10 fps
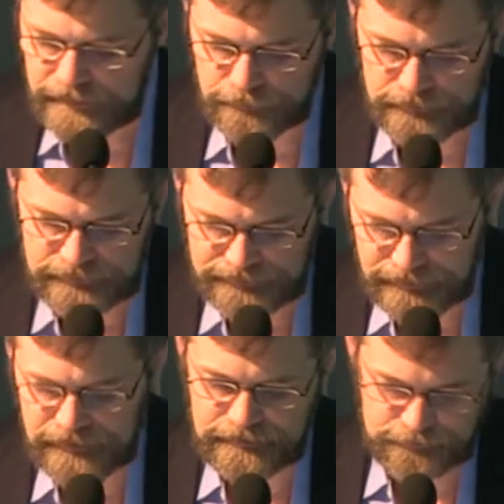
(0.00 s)
And
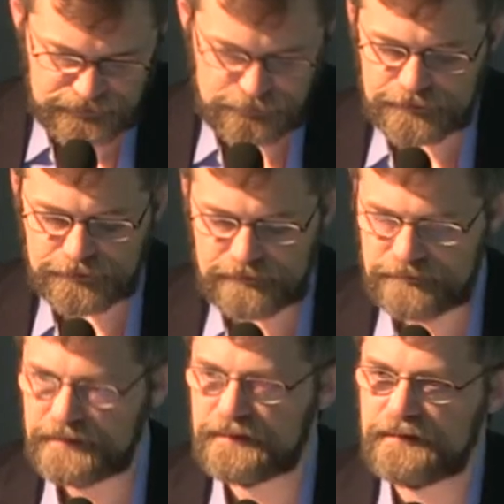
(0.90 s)
again, I mean, you're gonna
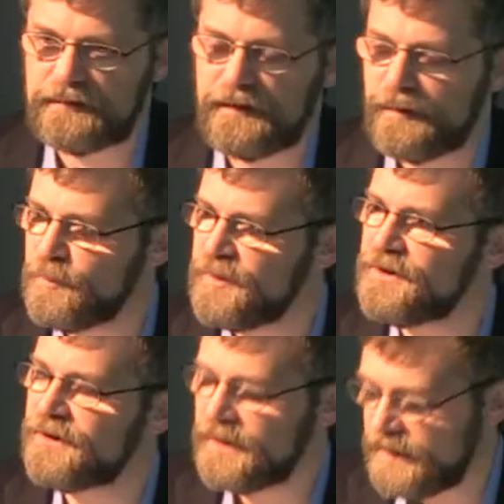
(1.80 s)
think that
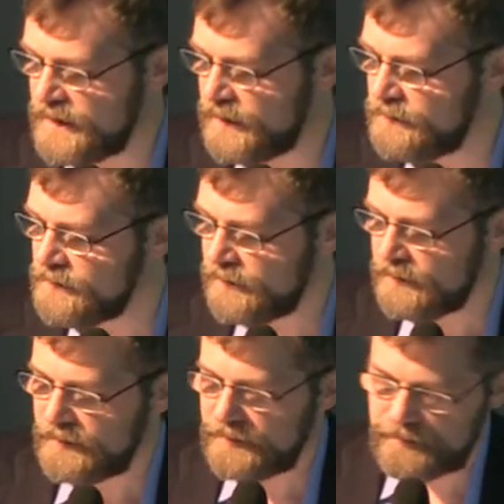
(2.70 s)
Peter and I,
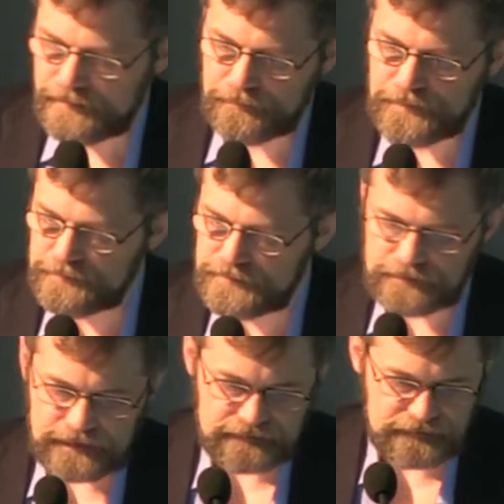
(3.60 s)
maybe
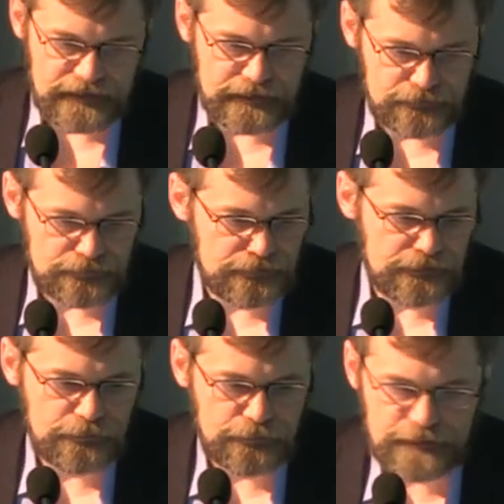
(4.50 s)
last night
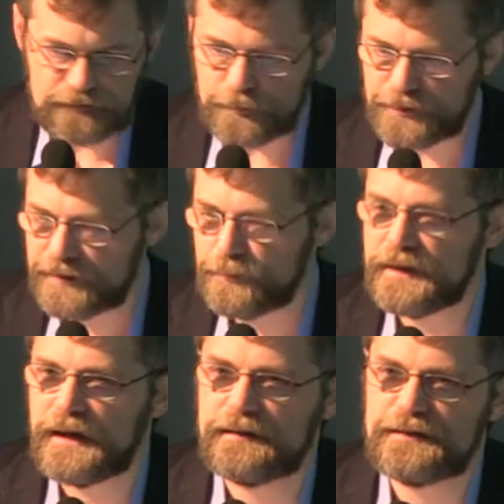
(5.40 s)
or this morning, we
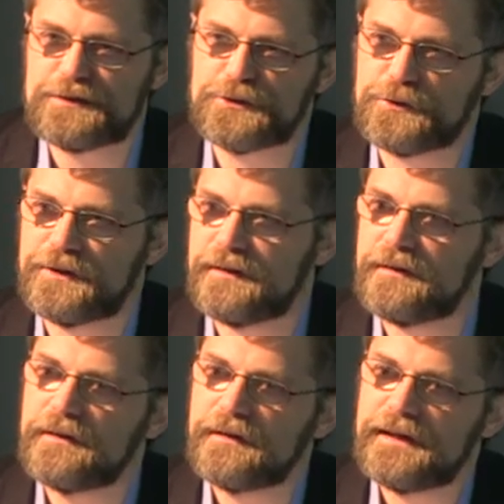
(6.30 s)
had a
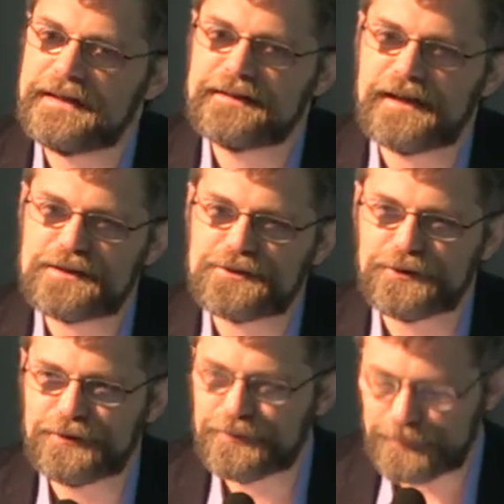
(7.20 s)
joint
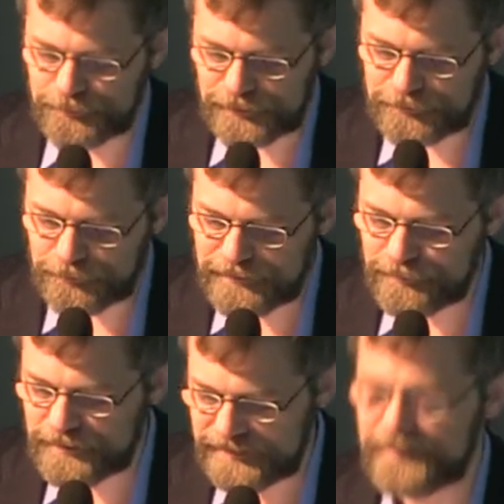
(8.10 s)
intention to work
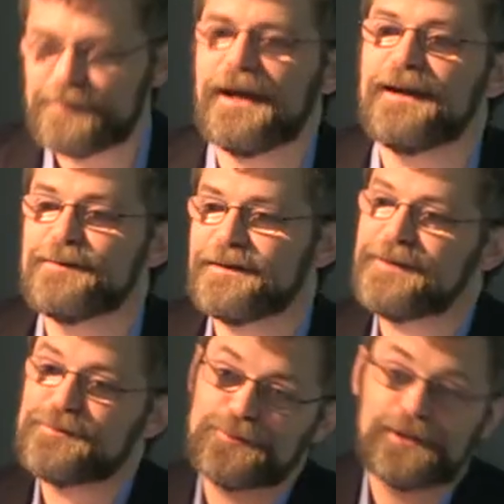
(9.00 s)
together, but
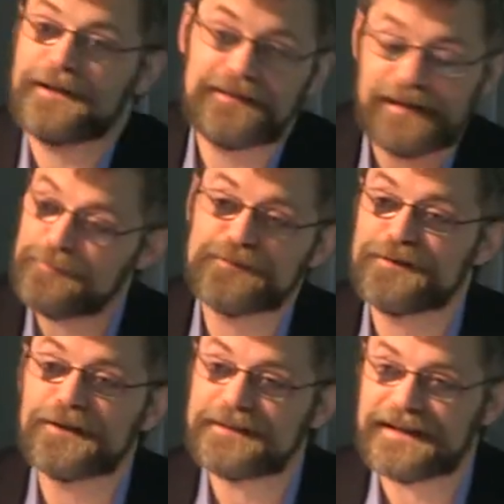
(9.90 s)
I swear that
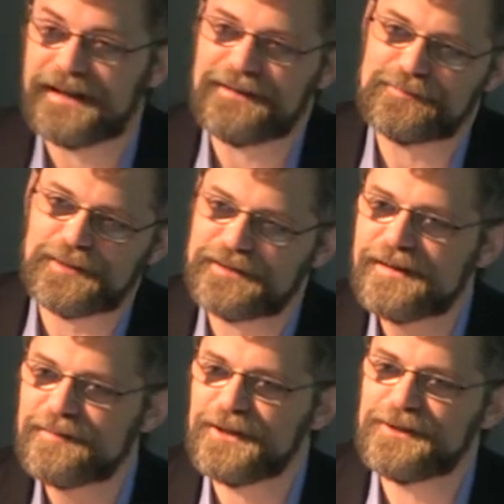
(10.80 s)
was not the case. But
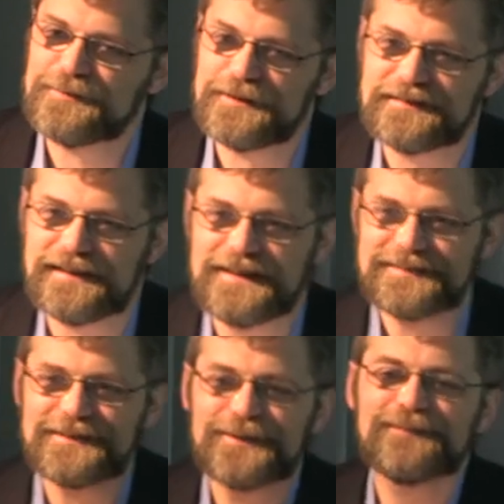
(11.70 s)
many of the
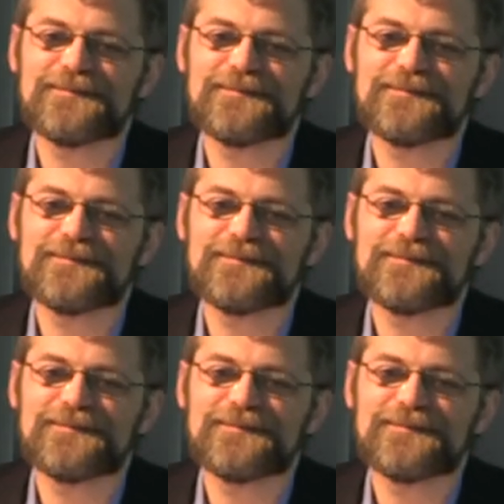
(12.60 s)
slides